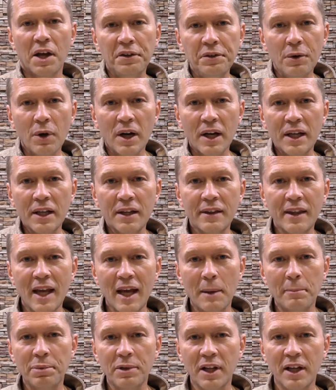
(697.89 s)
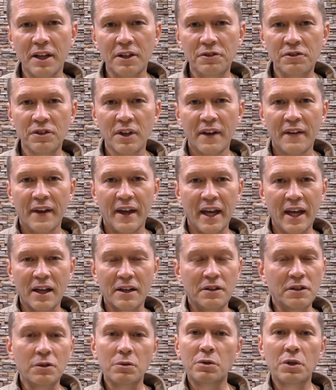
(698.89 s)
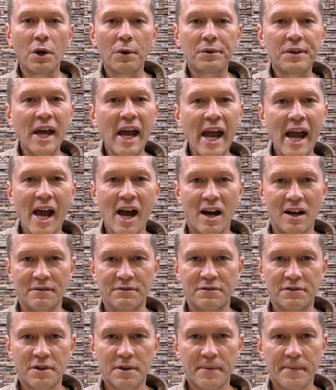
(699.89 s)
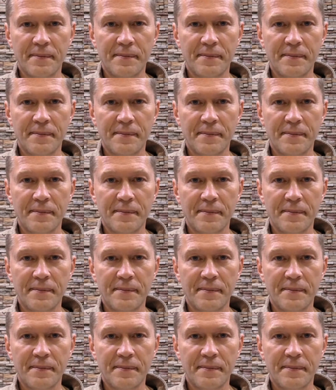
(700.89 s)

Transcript: And you are in that place and you don't have